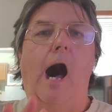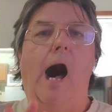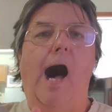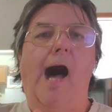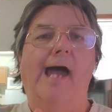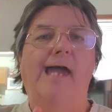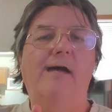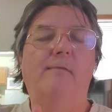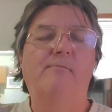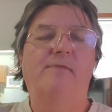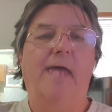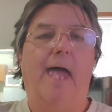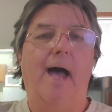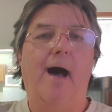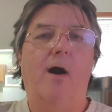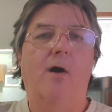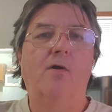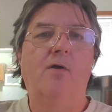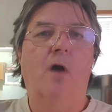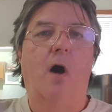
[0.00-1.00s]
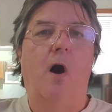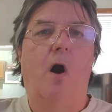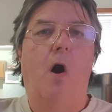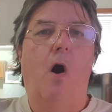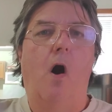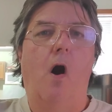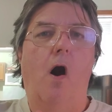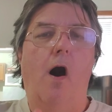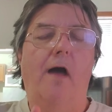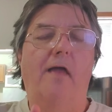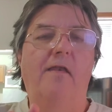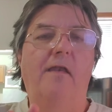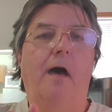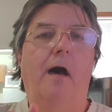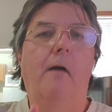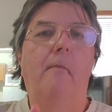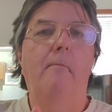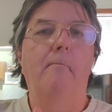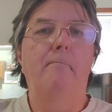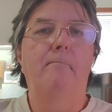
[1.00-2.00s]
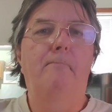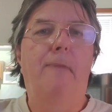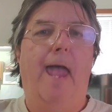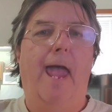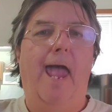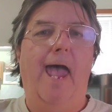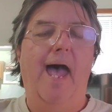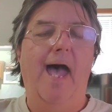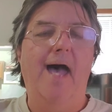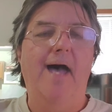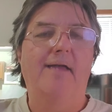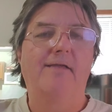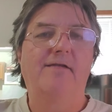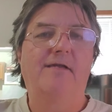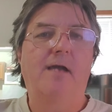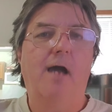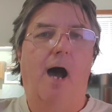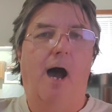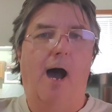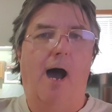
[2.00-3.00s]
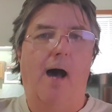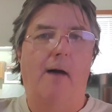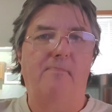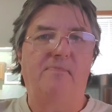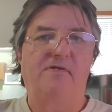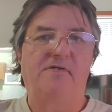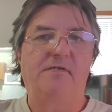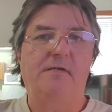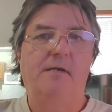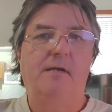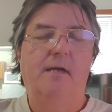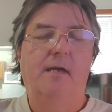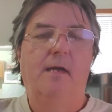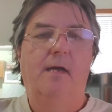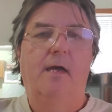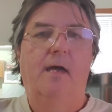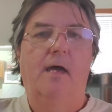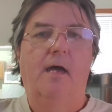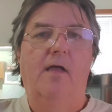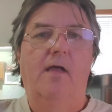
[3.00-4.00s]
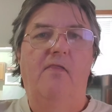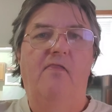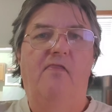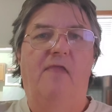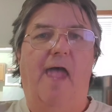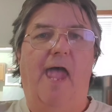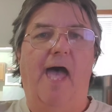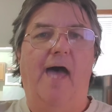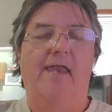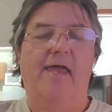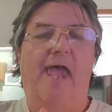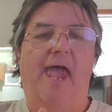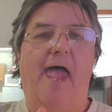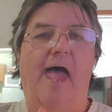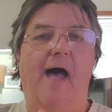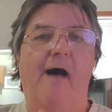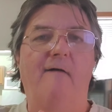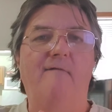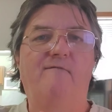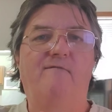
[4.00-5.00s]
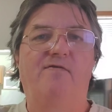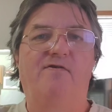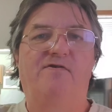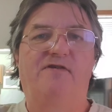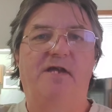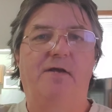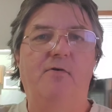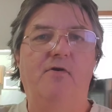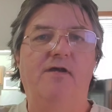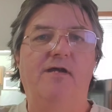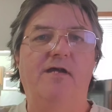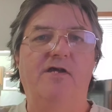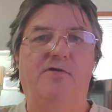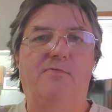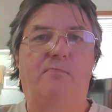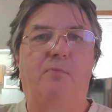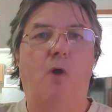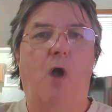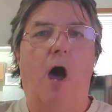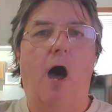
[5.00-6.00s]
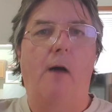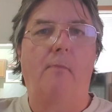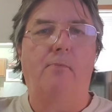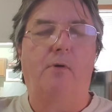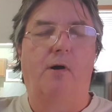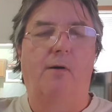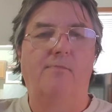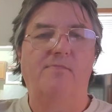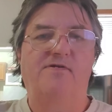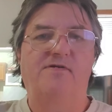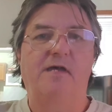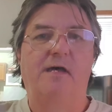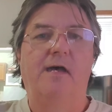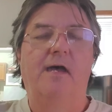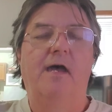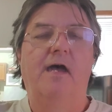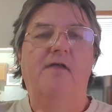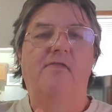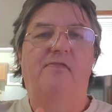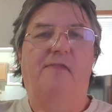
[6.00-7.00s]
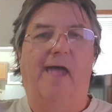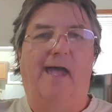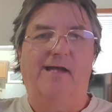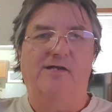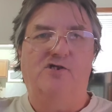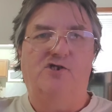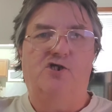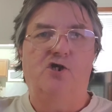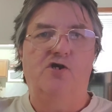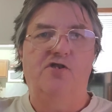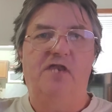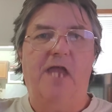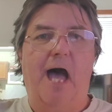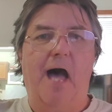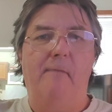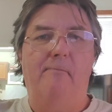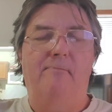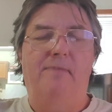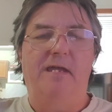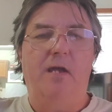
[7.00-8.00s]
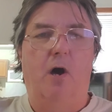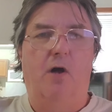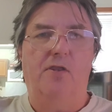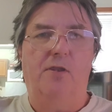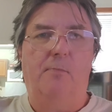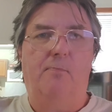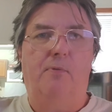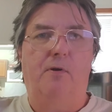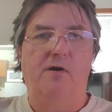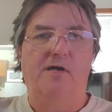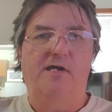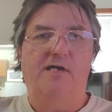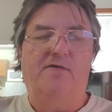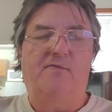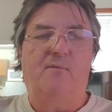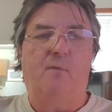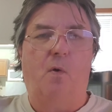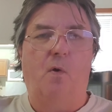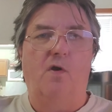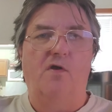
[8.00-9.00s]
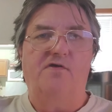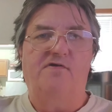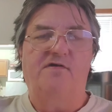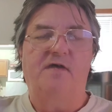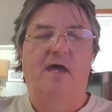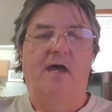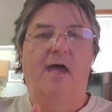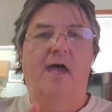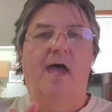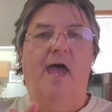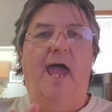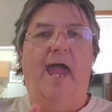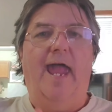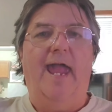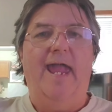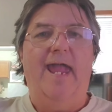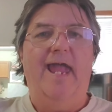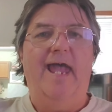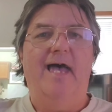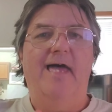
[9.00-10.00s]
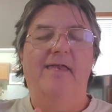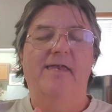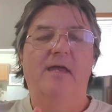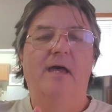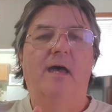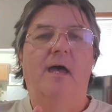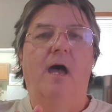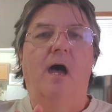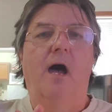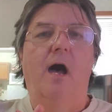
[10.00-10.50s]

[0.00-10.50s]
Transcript: I am down on bad cops that have serious problems that should not be on the police force and